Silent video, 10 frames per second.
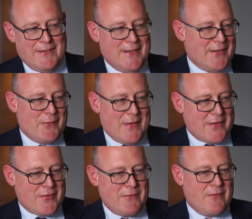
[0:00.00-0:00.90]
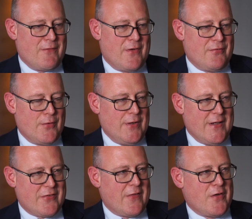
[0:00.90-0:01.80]
in the last 3-4
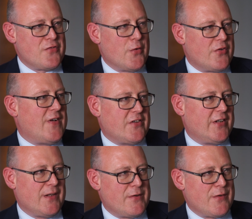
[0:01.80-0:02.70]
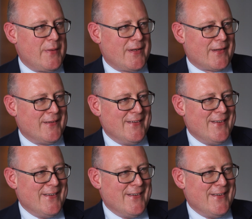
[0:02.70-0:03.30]
years, that those rules have actually come into being.